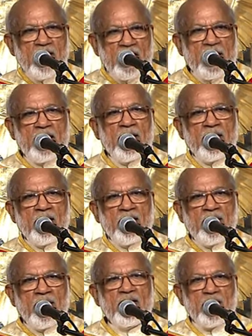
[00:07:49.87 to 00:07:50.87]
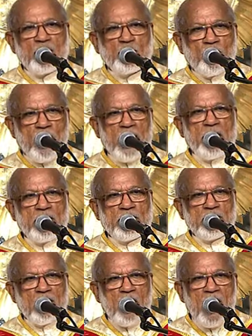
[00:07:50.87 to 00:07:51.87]
here in this place.
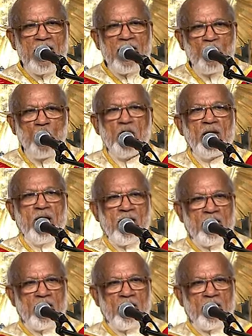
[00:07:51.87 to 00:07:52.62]
Hallelujah.